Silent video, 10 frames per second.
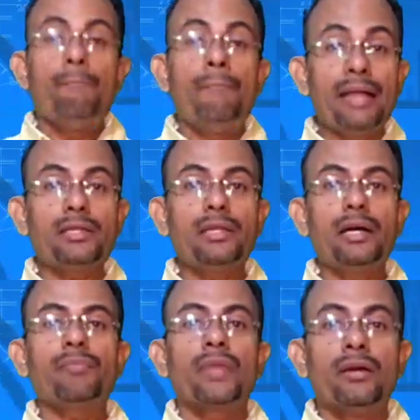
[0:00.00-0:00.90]

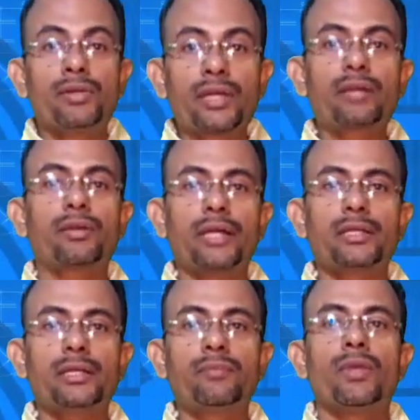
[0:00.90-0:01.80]
Mandela
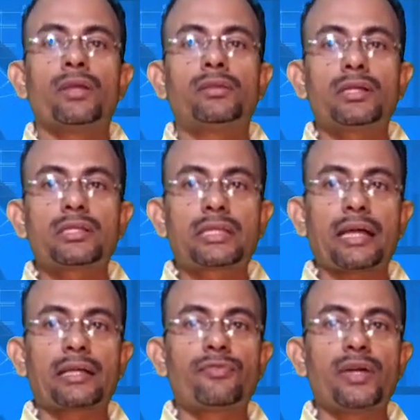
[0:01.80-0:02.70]
regretted the
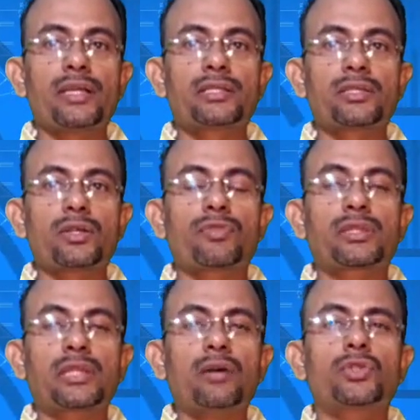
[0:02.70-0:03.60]
sacrifices of
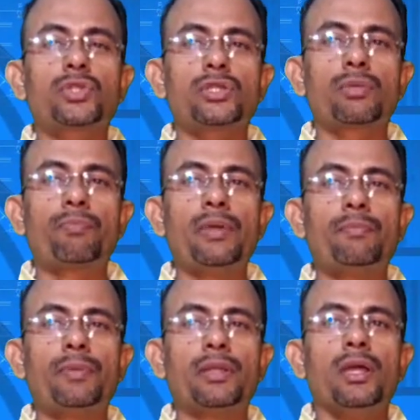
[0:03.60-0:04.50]
thousands of
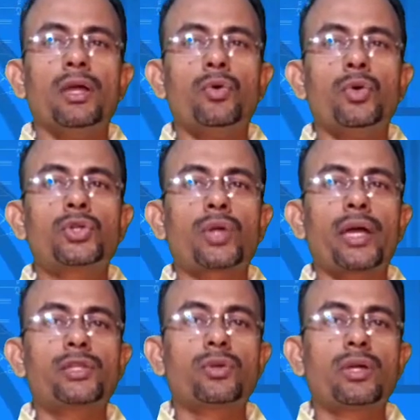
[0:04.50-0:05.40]
people who
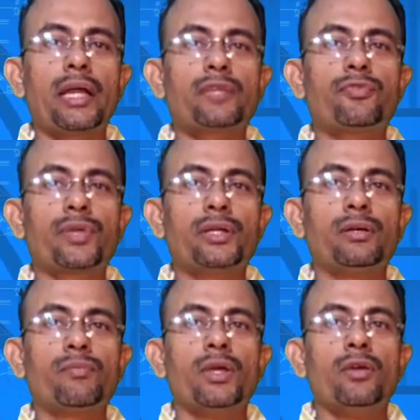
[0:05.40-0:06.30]
tried to get
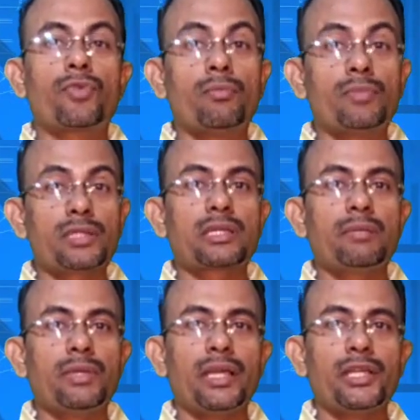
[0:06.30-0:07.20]
freedom from
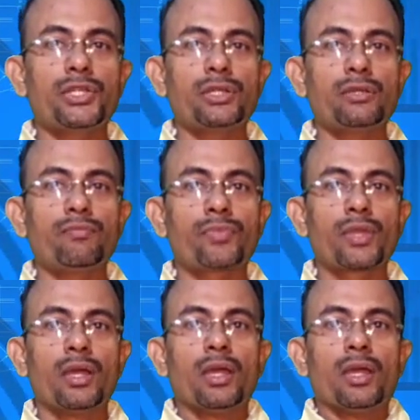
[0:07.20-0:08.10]
discrimination.
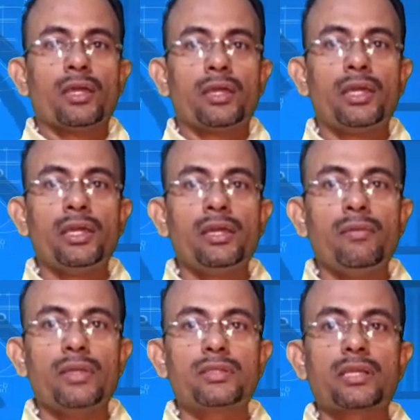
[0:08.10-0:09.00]

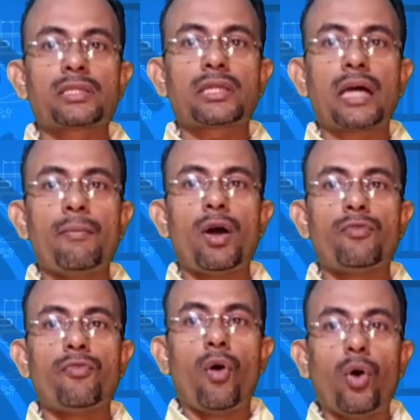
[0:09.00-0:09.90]
He is the sum
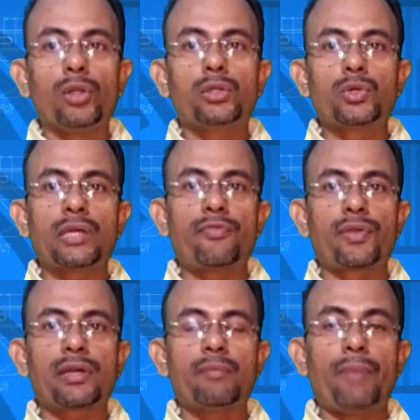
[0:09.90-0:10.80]
of all those
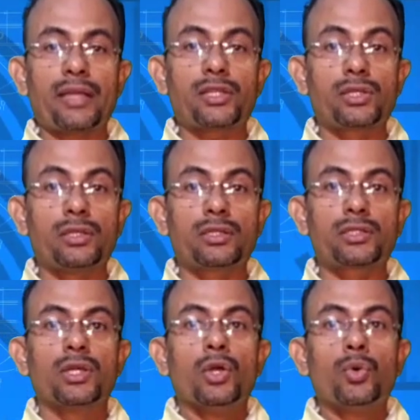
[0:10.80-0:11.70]
African
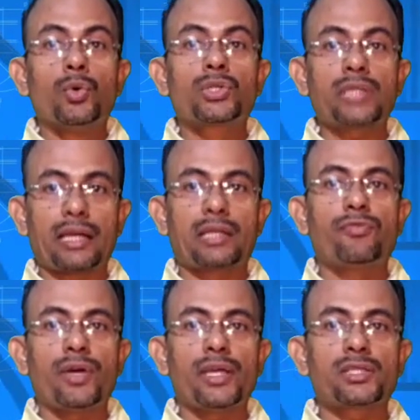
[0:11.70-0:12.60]
patriots who
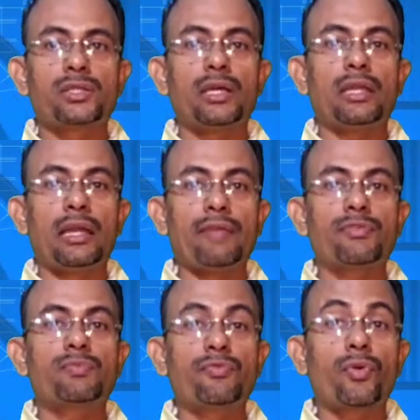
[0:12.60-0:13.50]
sacrificed their
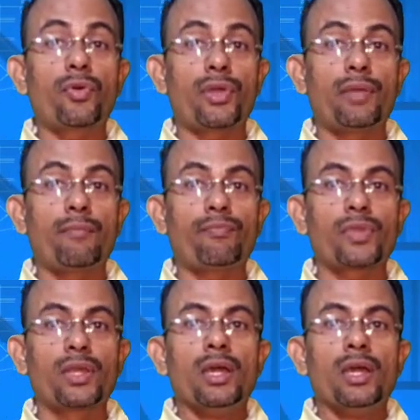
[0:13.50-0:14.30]
lives before him.